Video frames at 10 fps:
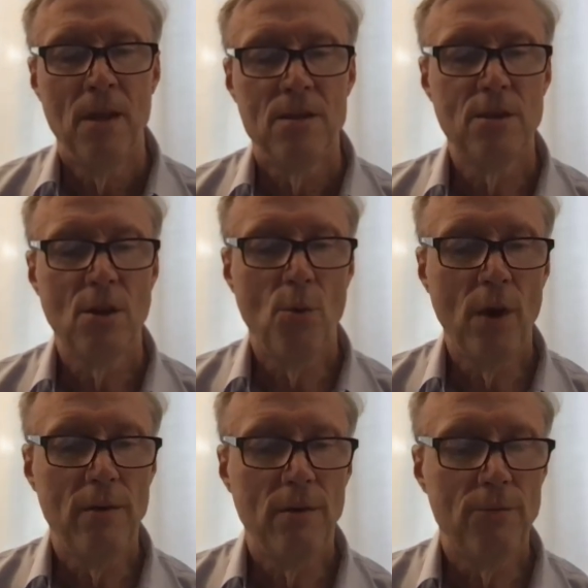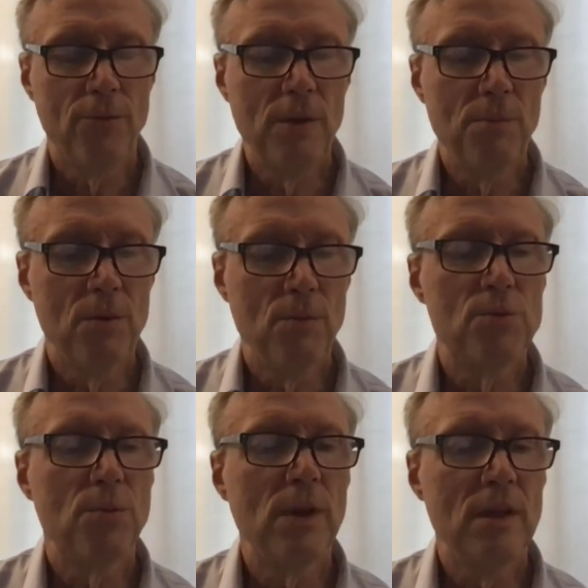So what Friedman
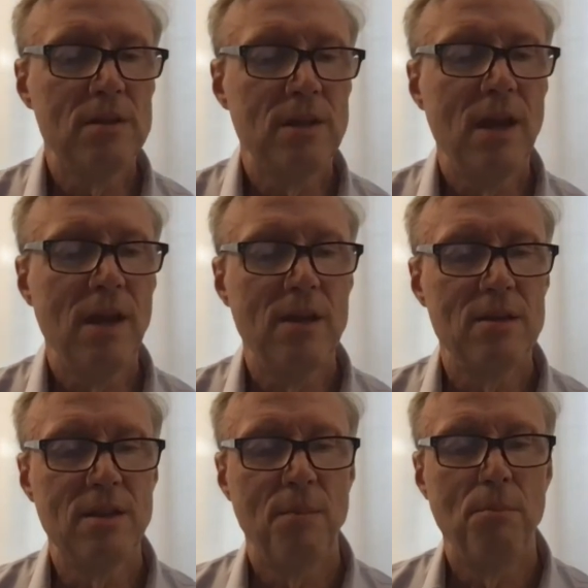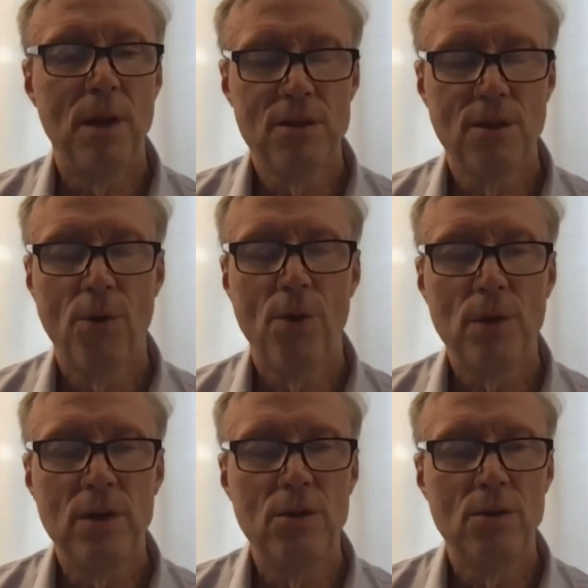was really saying is that much of what
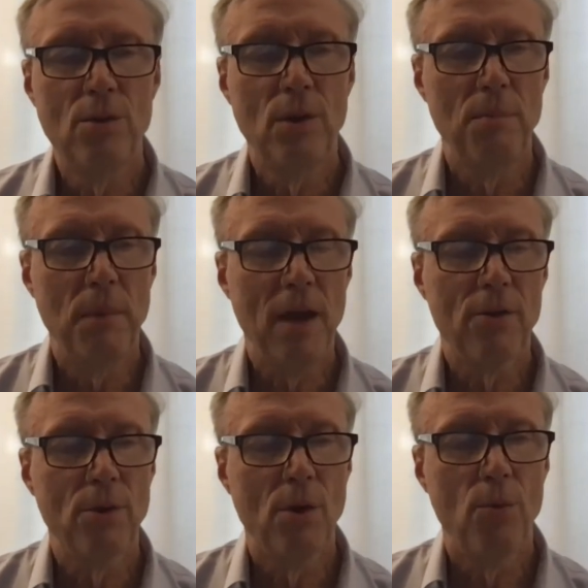we knew in macro,